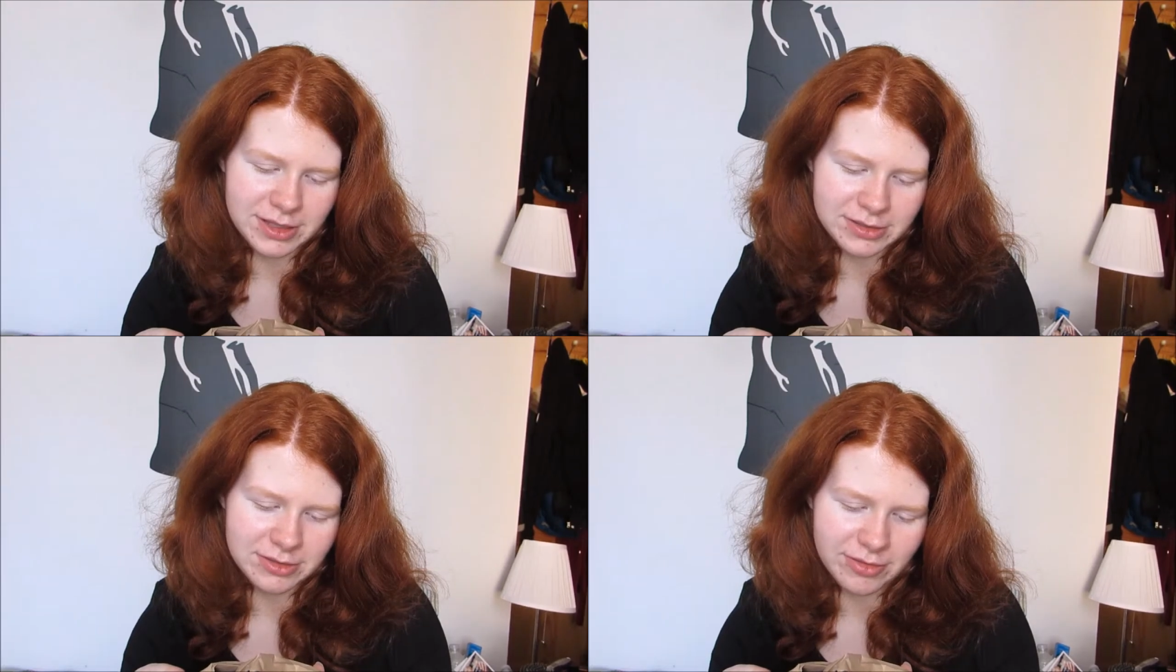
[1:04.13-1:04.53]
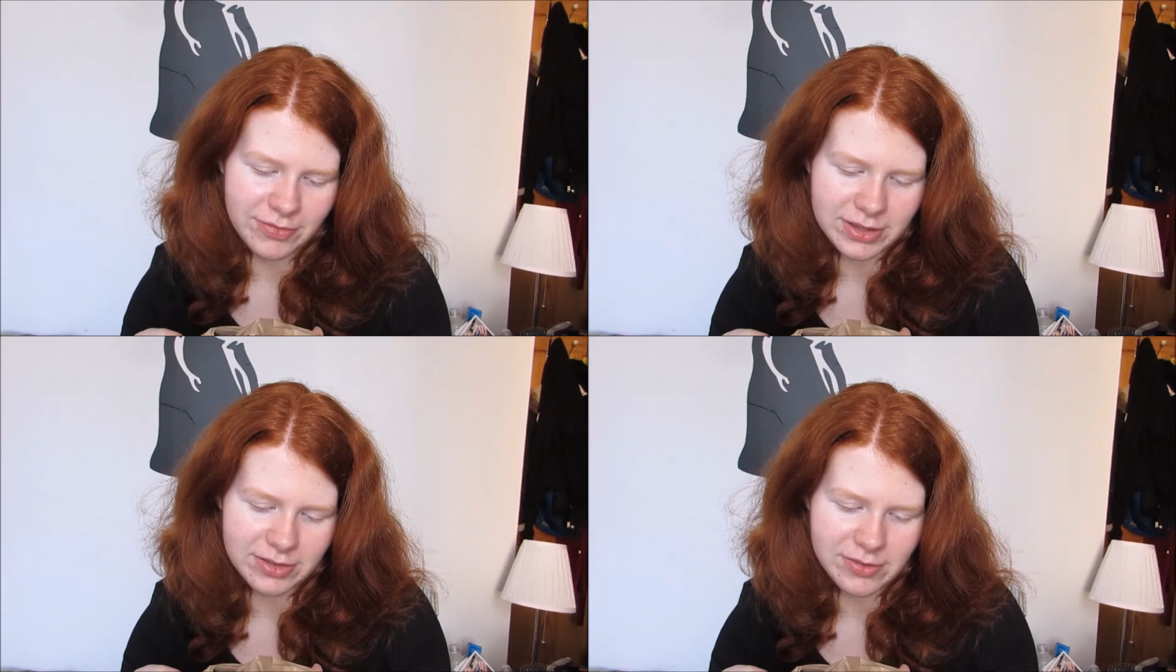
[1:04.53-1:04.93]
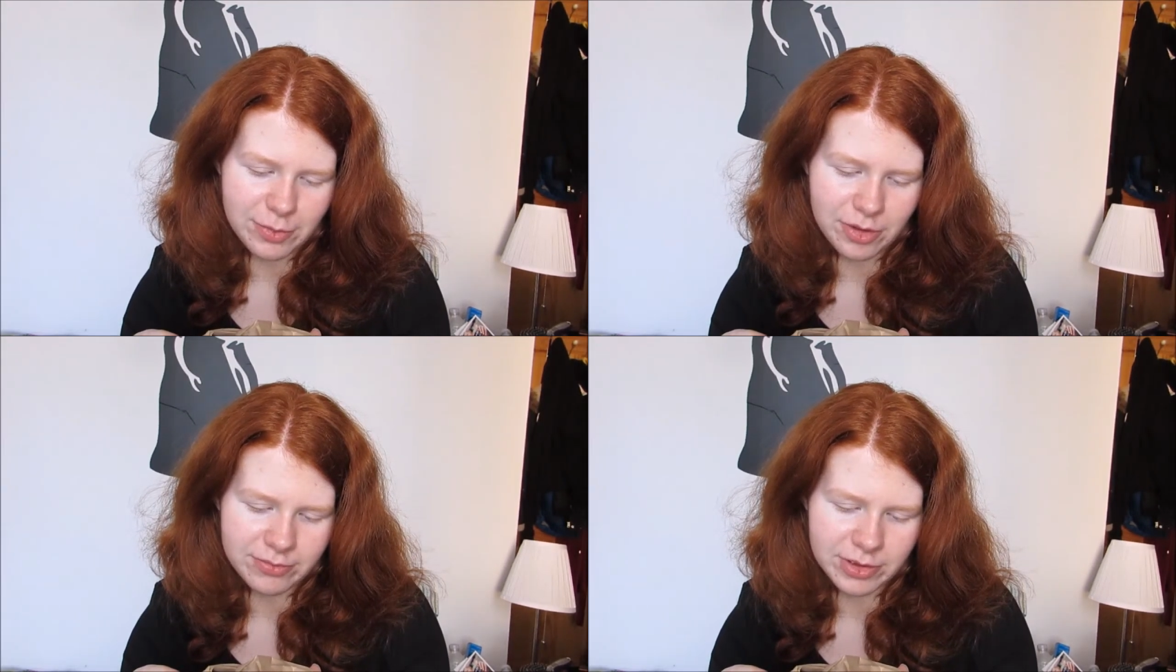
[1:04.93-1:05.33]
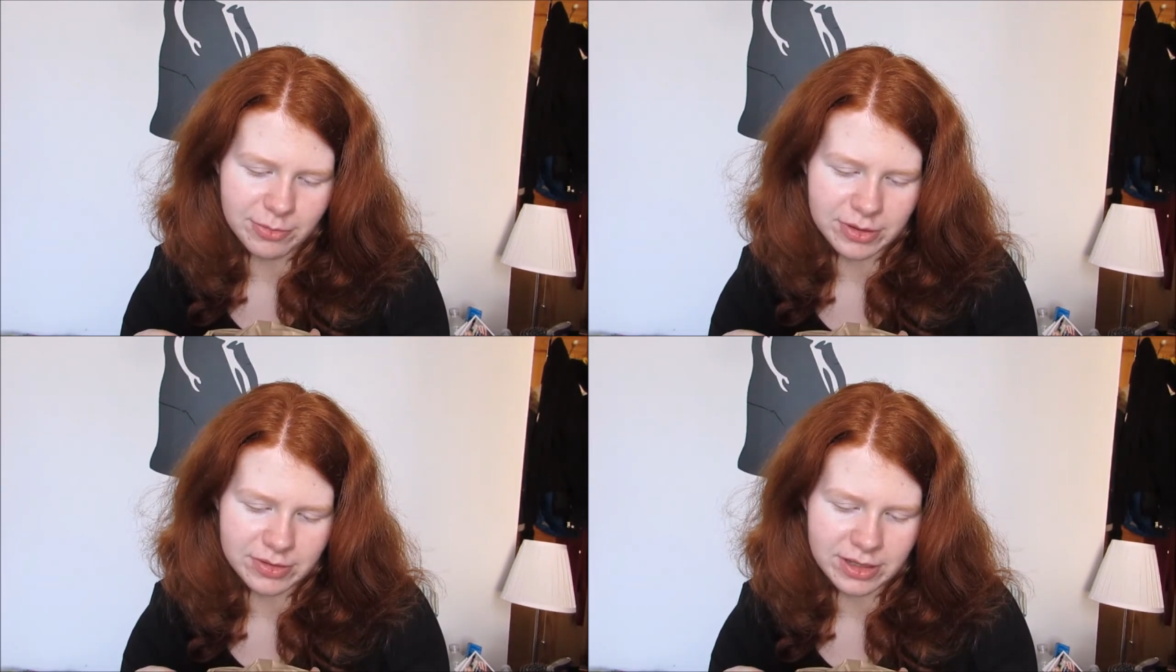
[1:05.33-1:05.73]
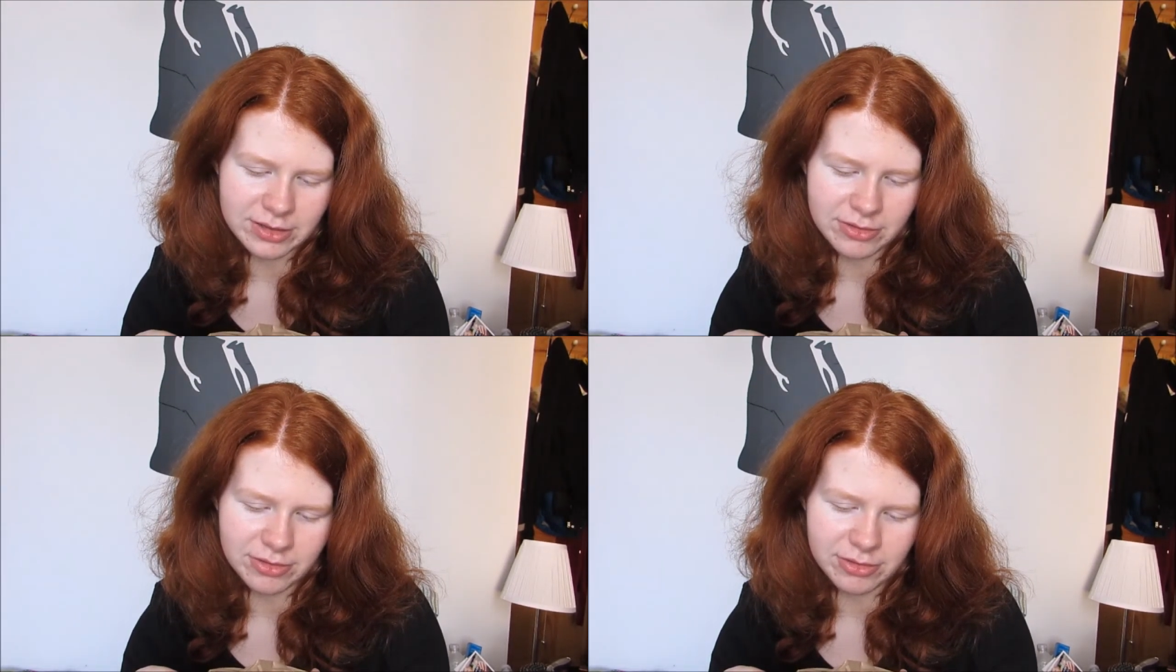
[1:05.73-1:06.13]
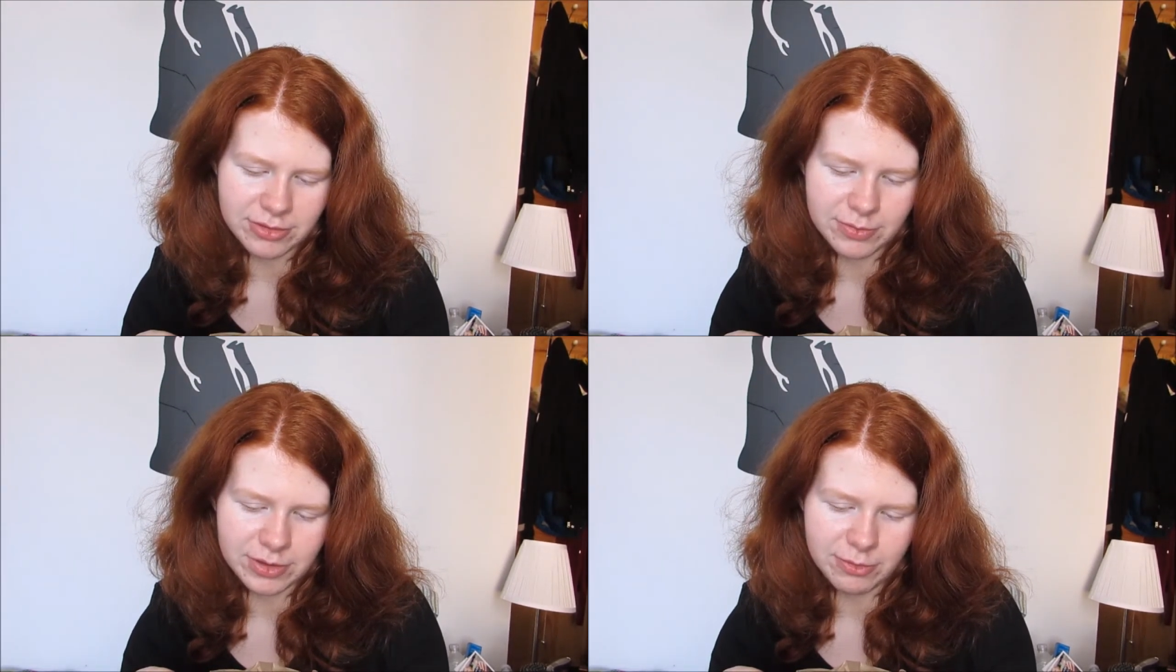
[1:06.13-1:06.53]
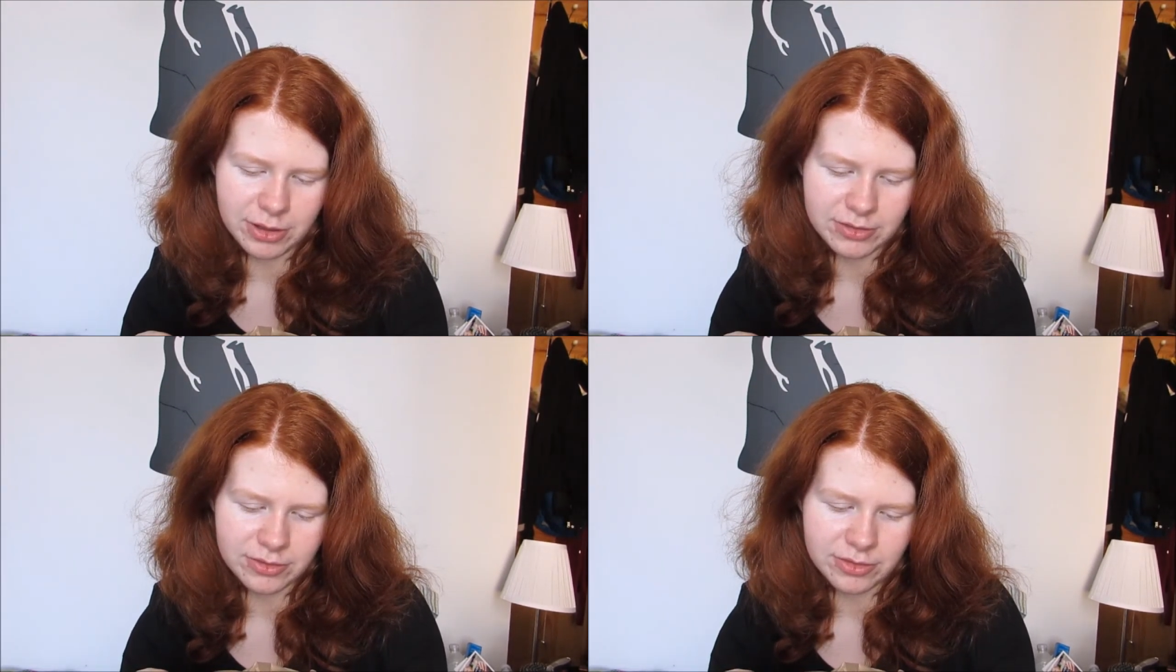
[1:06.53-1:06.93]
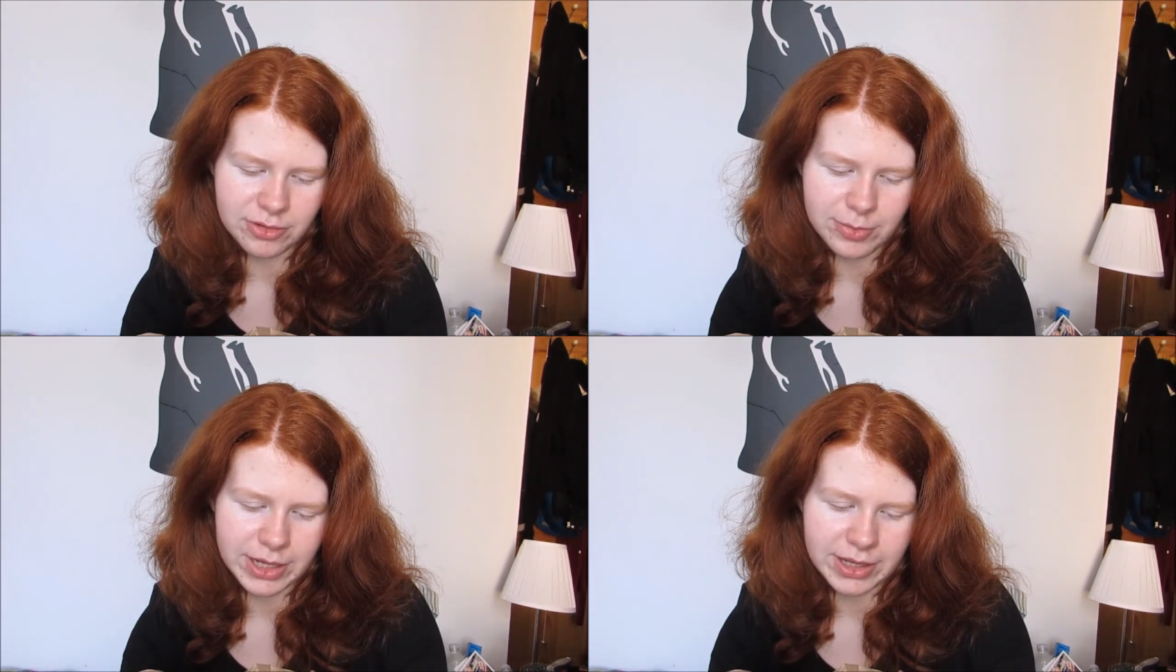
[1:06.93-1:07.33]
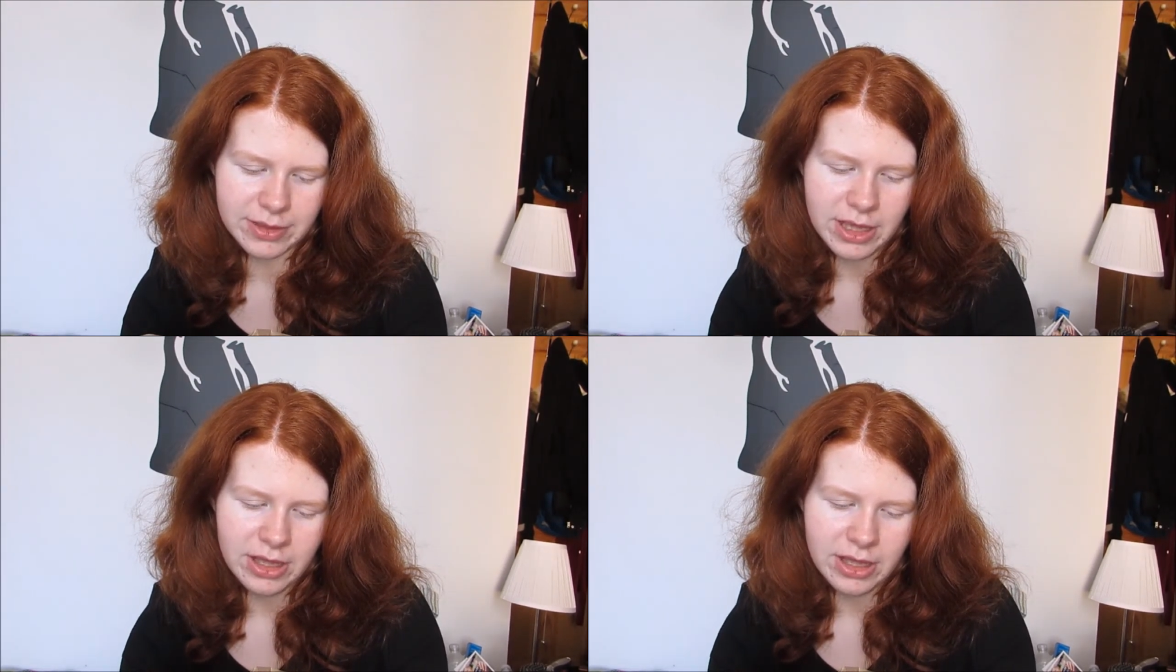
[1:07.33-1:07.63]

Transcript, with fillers: Santa's festive bomb to bring Santa's Christmas present to your bath.